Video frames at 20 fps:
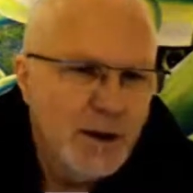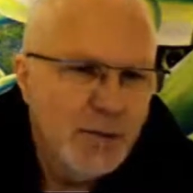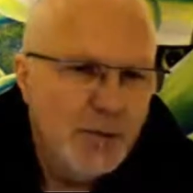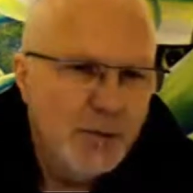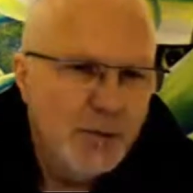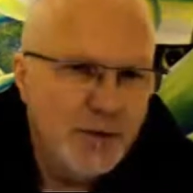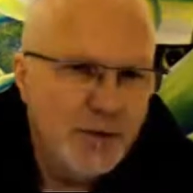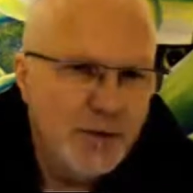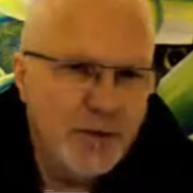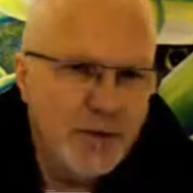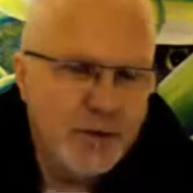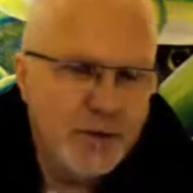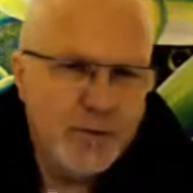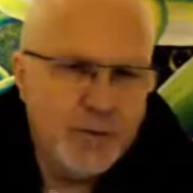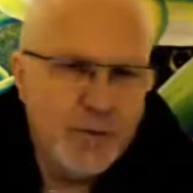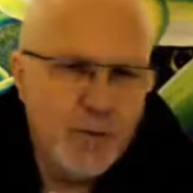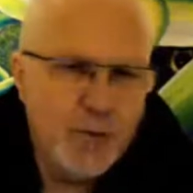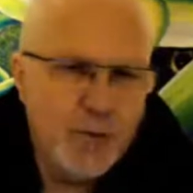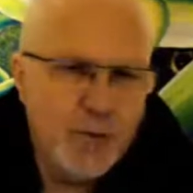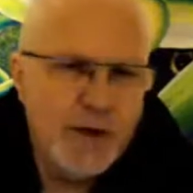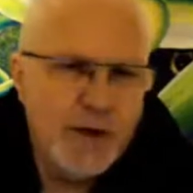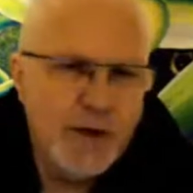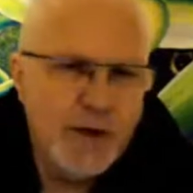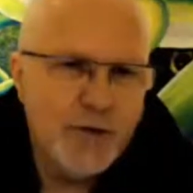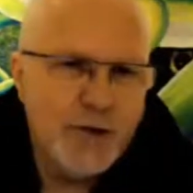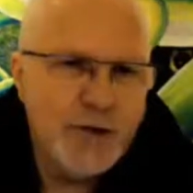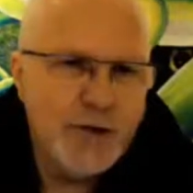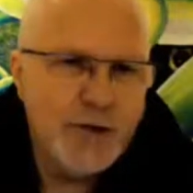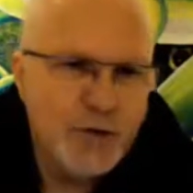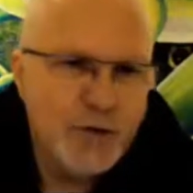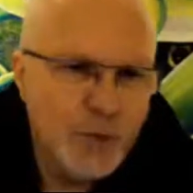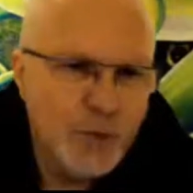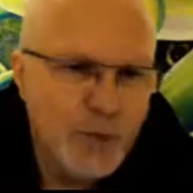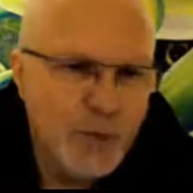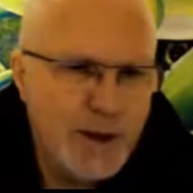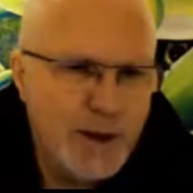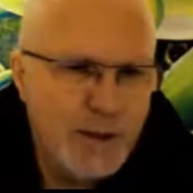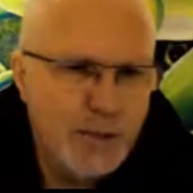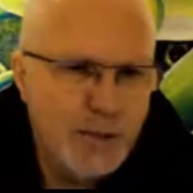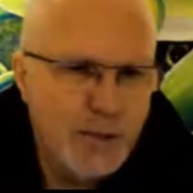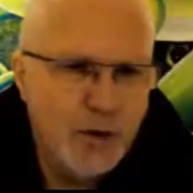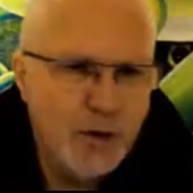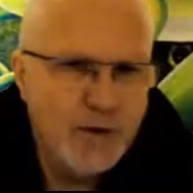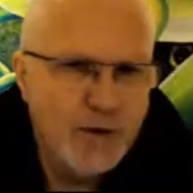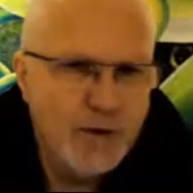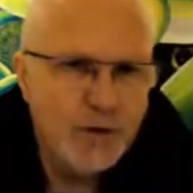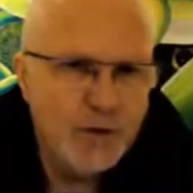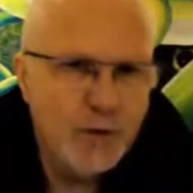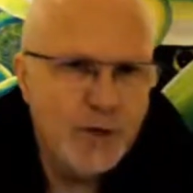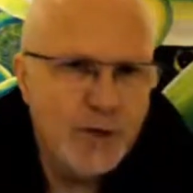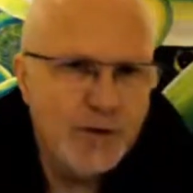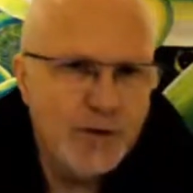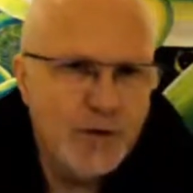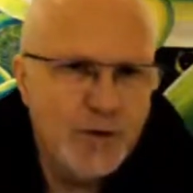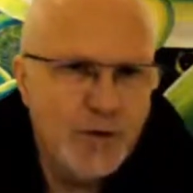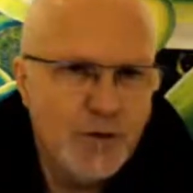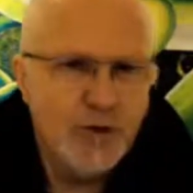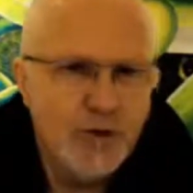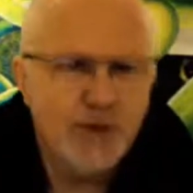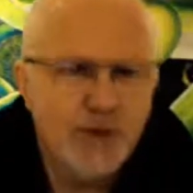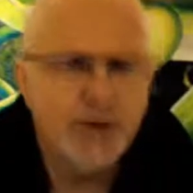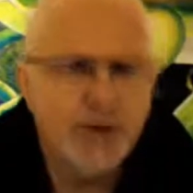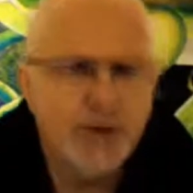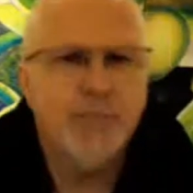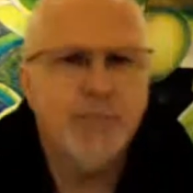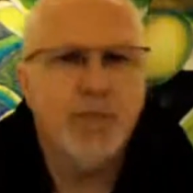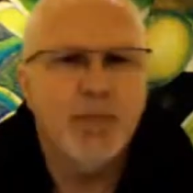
But the way you think is really important as well, to think